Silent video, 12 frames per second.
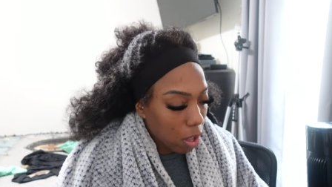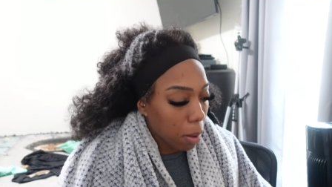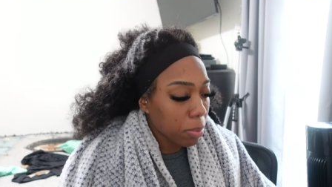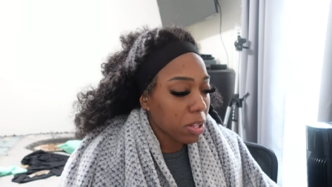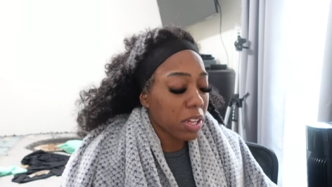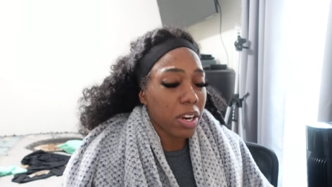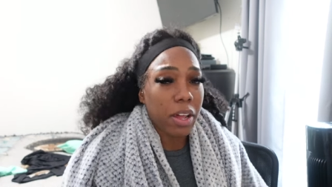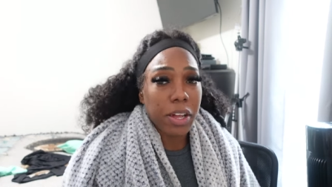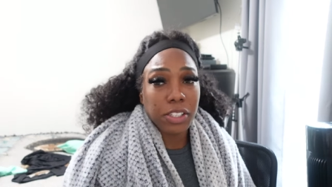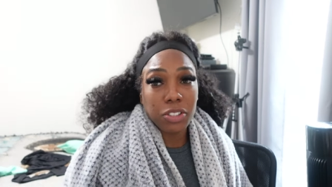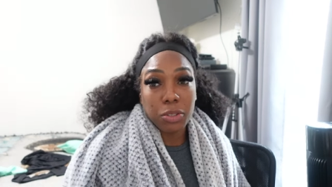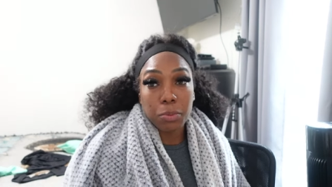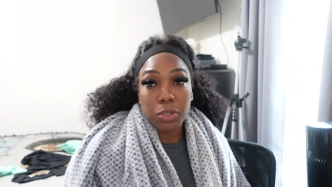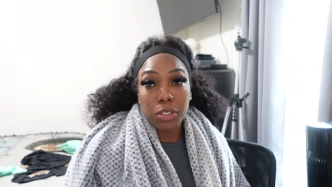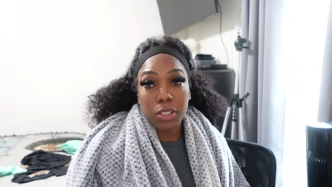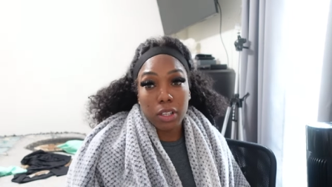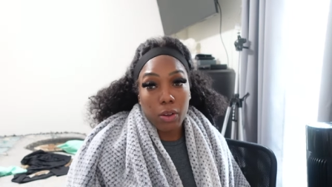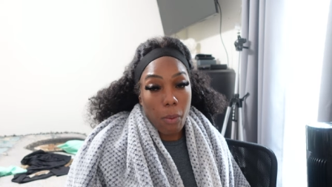I'm glad I asked them to
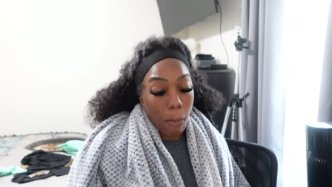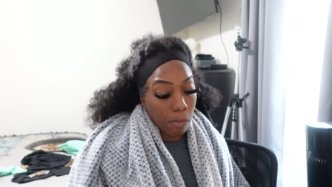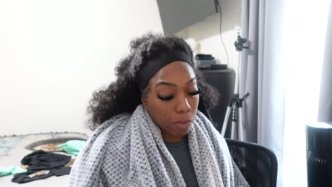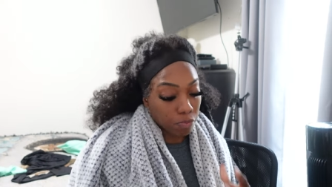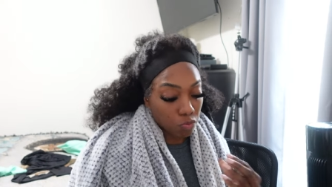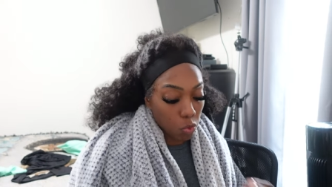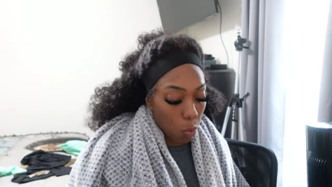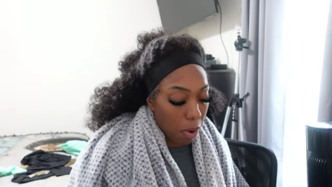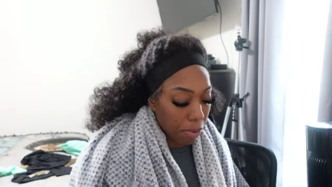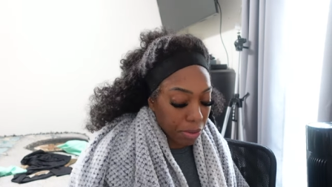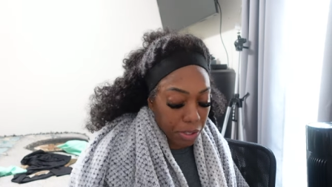cook it well